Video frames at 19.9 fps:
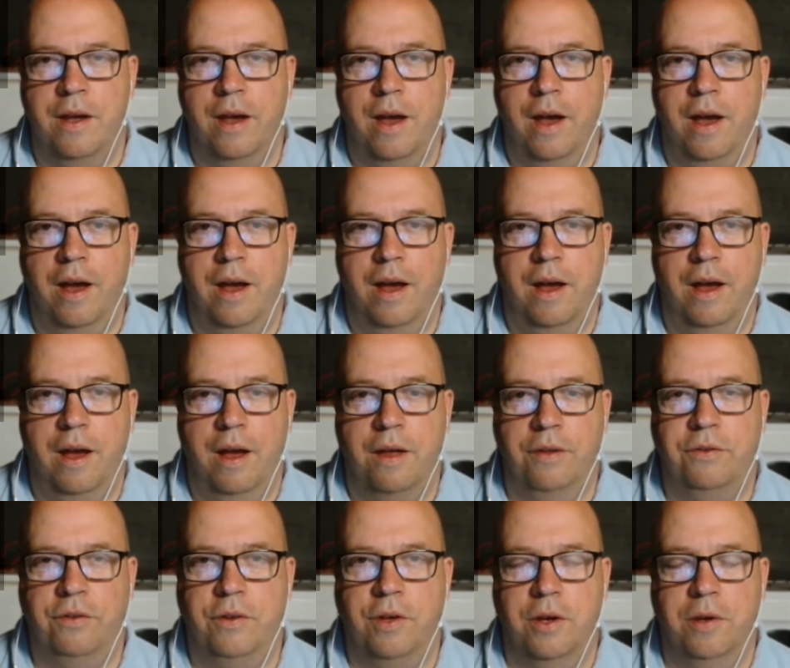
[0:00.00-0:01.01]

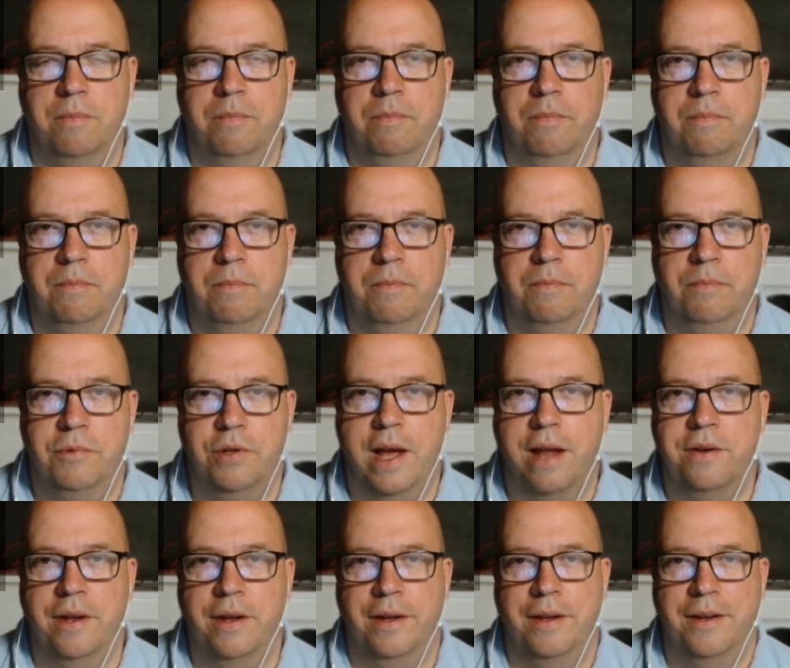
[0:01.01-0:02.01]
assume
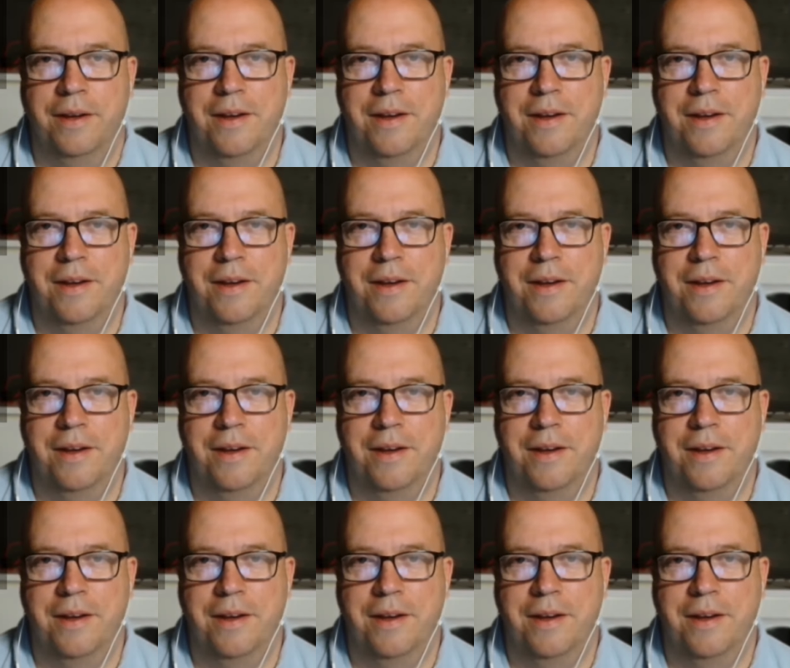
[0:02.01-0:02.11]
gender.